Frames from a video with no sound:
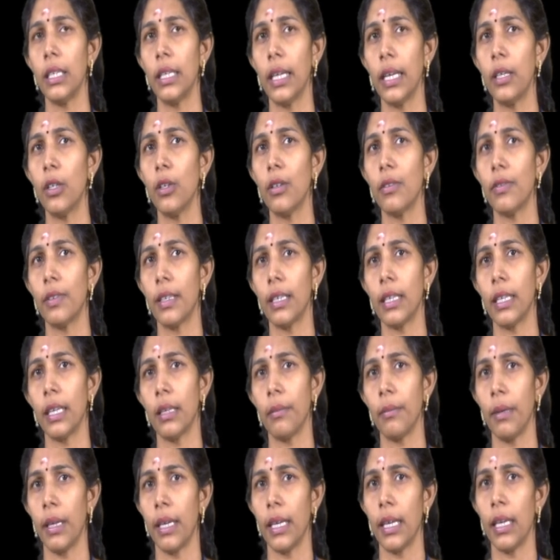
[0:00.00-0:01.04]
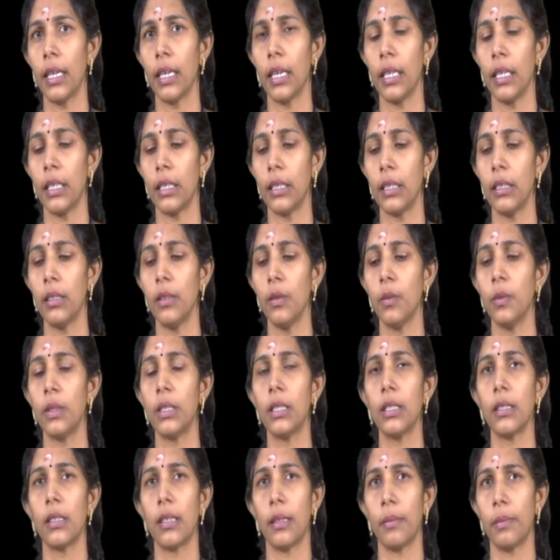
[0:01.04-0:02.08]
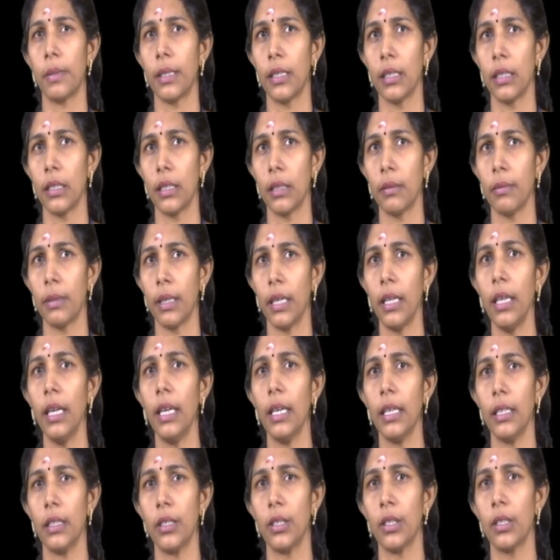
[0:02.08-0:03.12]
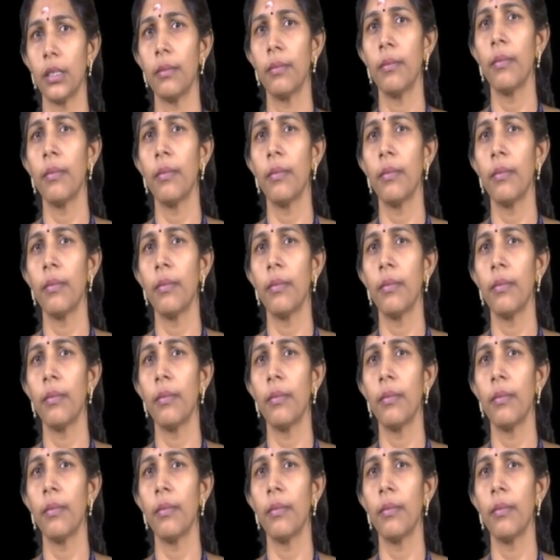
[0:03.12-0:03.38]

head of air can be calculated, which is represented by h.